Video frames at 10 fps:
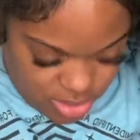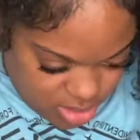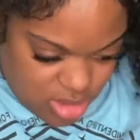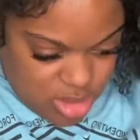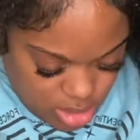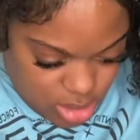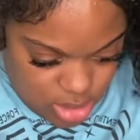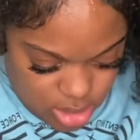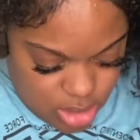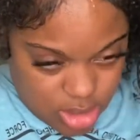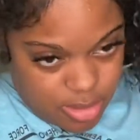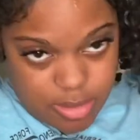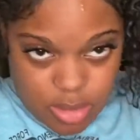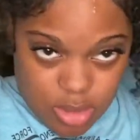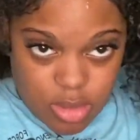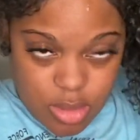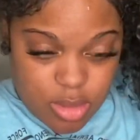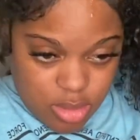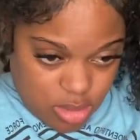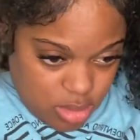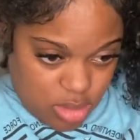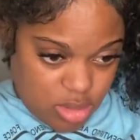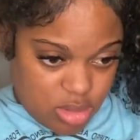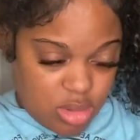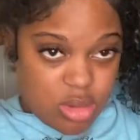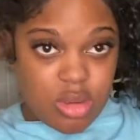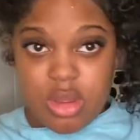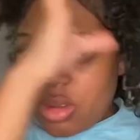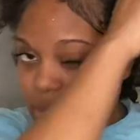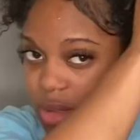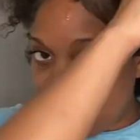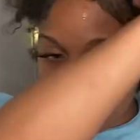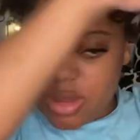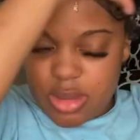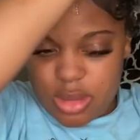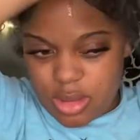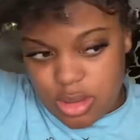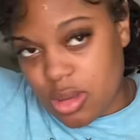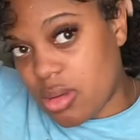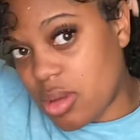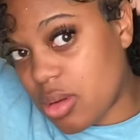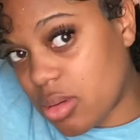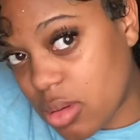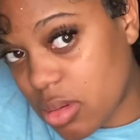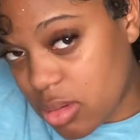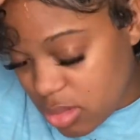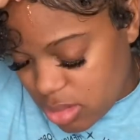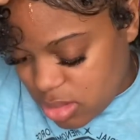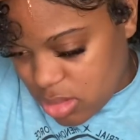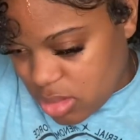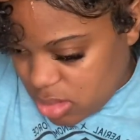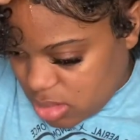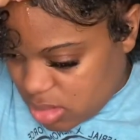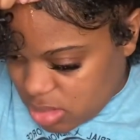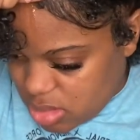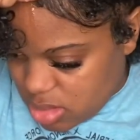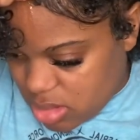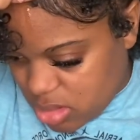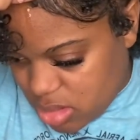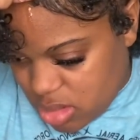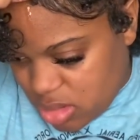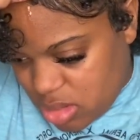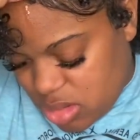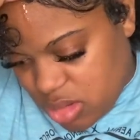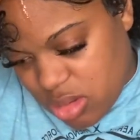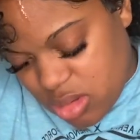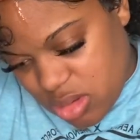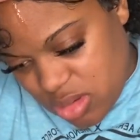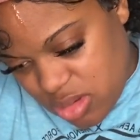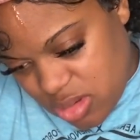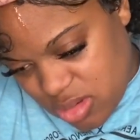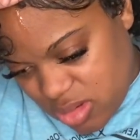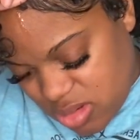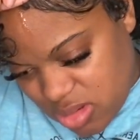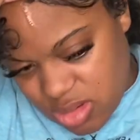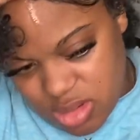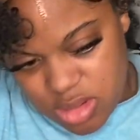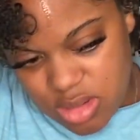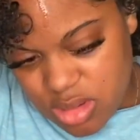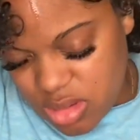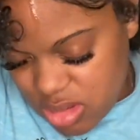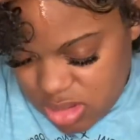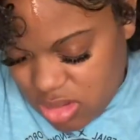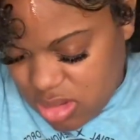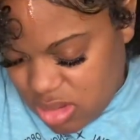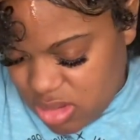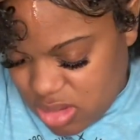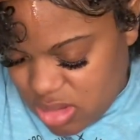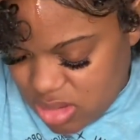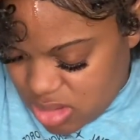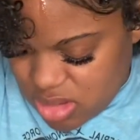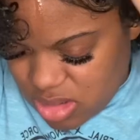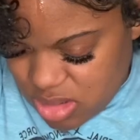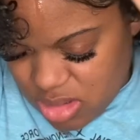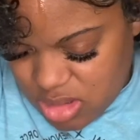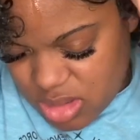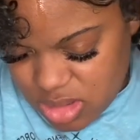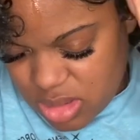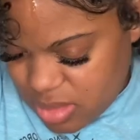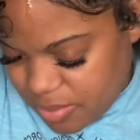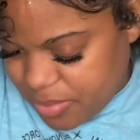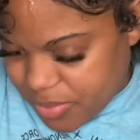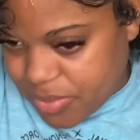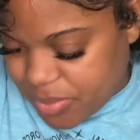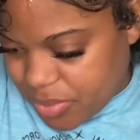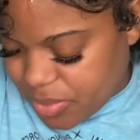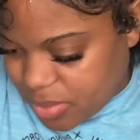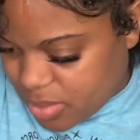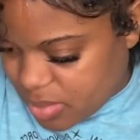it off, working on one half at a time. And then I section the half I'm working on and half that. And there I go again. Oiling my scalp.